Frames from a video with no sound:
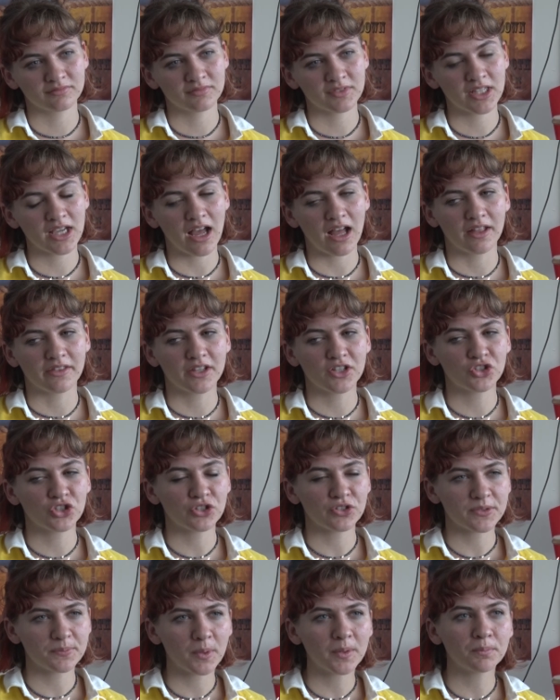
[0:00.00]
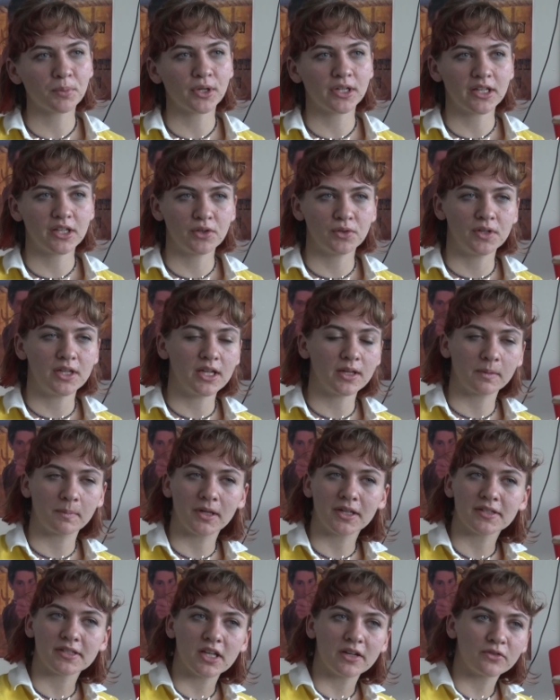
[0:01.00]
Yeah, this year's been pretty unique
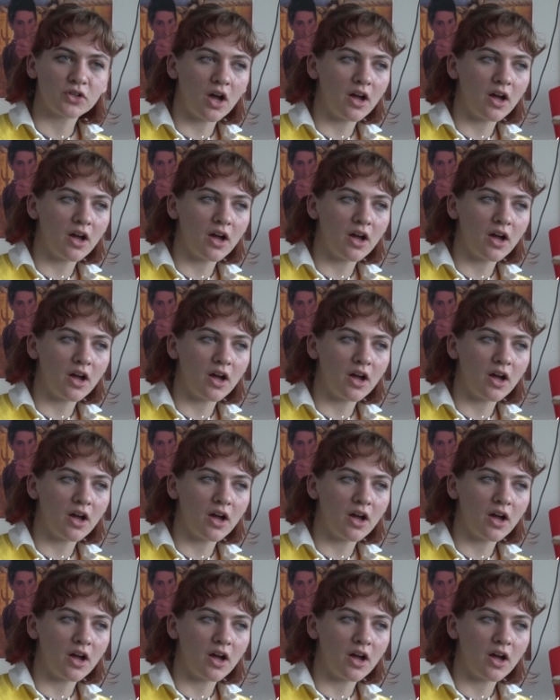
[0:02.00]
because I've